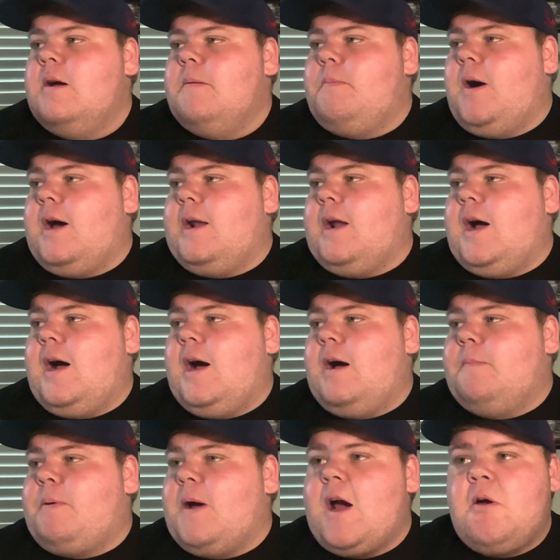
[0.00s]

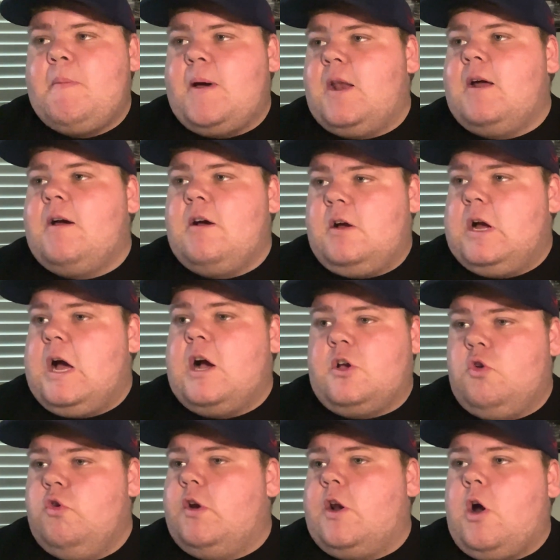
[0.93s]
But Parramatta are
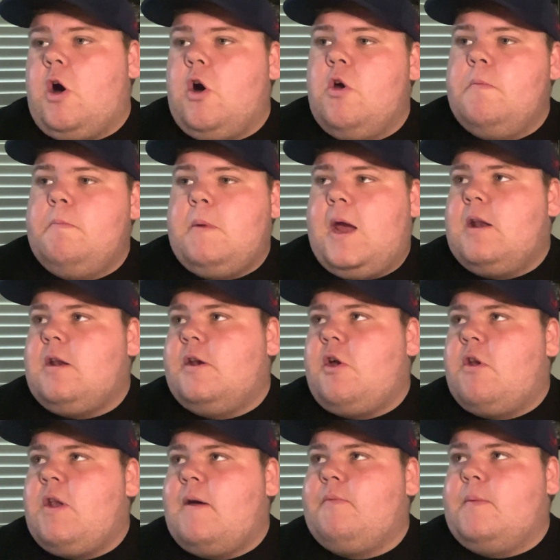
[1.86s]
good at home. Manly
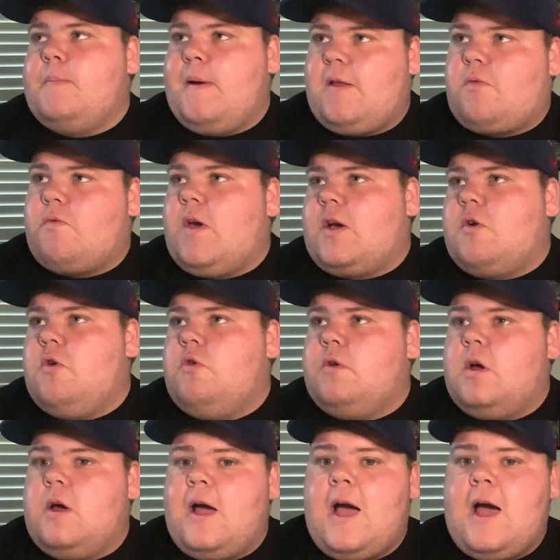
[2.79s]
don't have the best
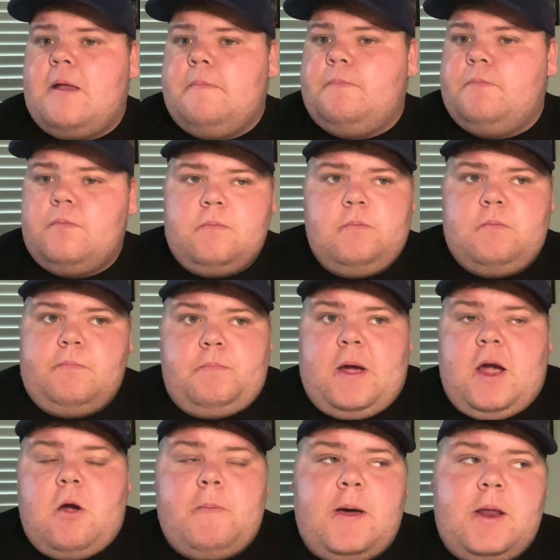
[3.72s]
record at
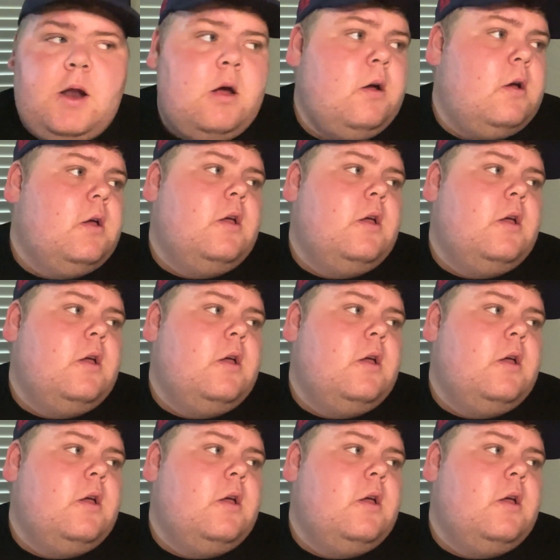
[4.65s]
Parramatta.